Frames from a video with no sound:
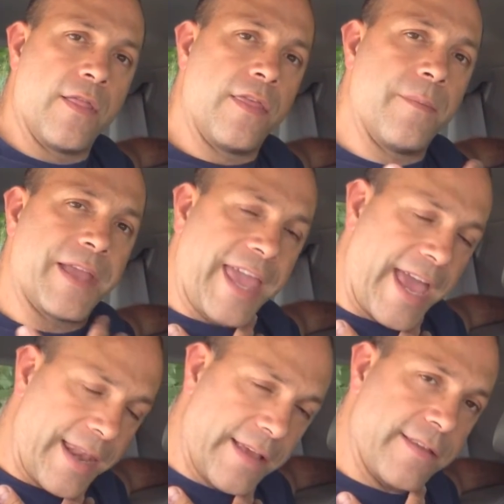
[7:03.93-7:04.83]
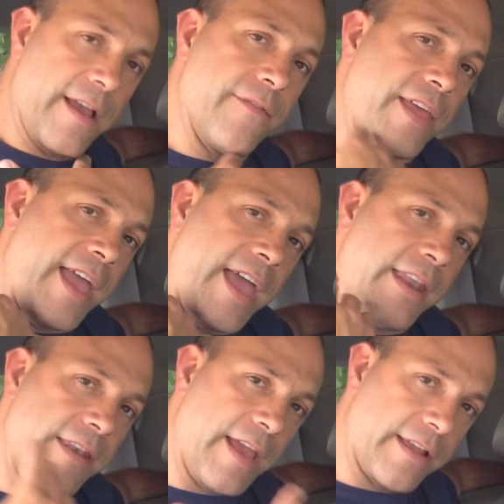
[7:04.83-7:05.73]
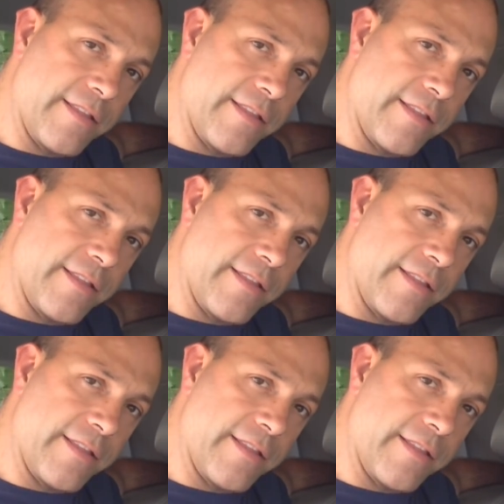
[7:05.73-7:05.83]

The mechanics of the head, neck,